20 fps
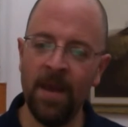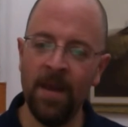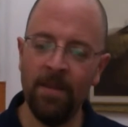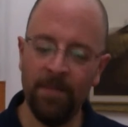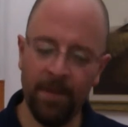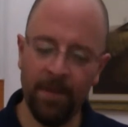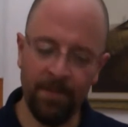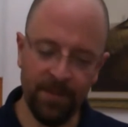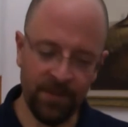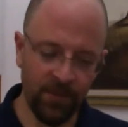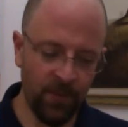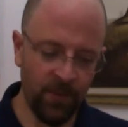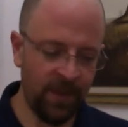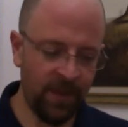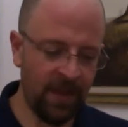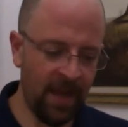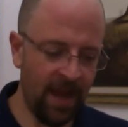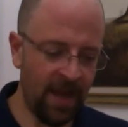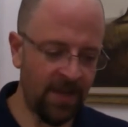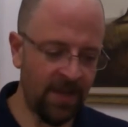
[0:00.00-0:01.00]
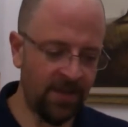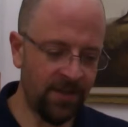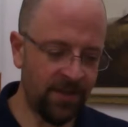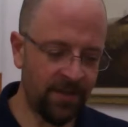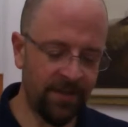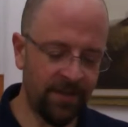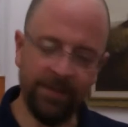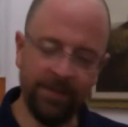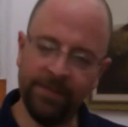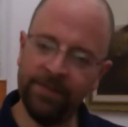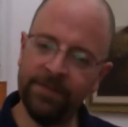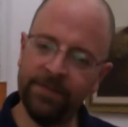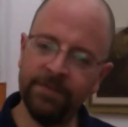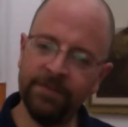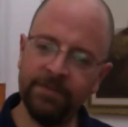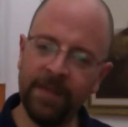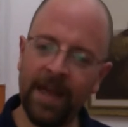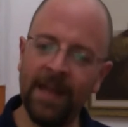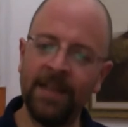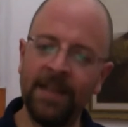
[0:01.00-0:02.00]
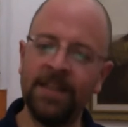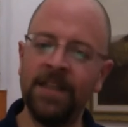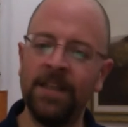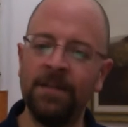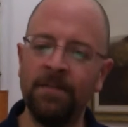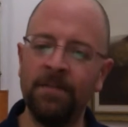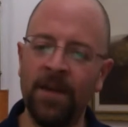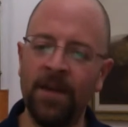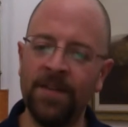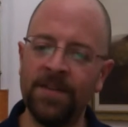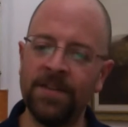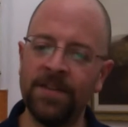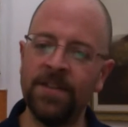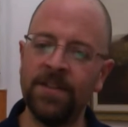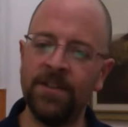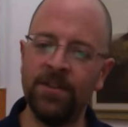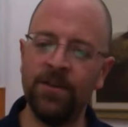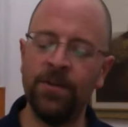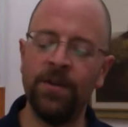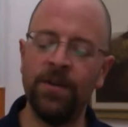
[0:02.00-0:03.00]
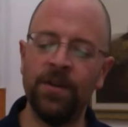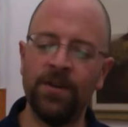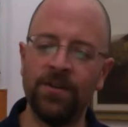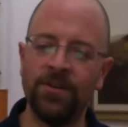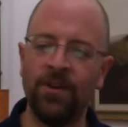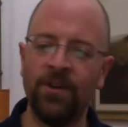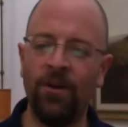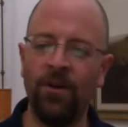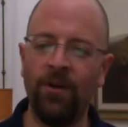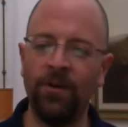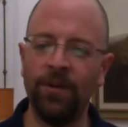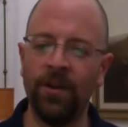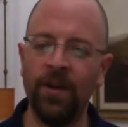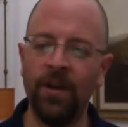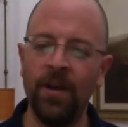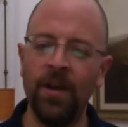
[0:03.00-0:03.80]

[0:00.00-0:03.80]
But between the ages of 18 months to 2 years old,